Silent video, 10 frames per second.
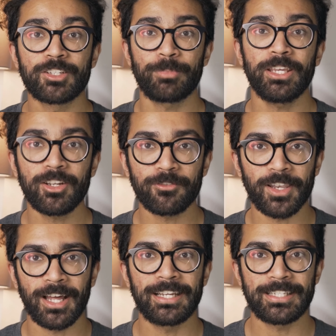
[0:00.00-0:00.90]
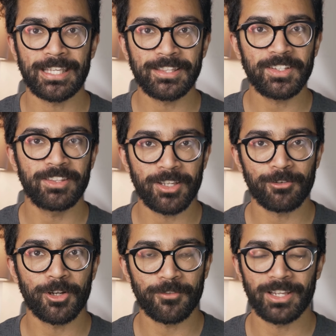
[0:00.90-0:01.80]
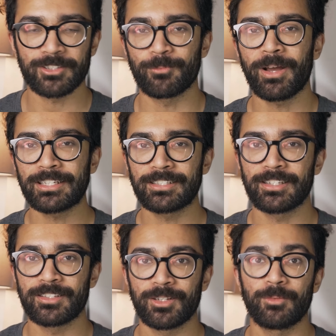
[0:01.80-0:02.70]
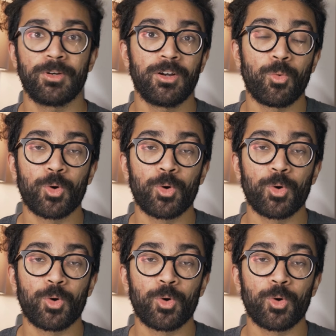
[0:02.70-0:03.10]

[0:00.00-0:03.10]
the speed of light in the theory of electromagnetism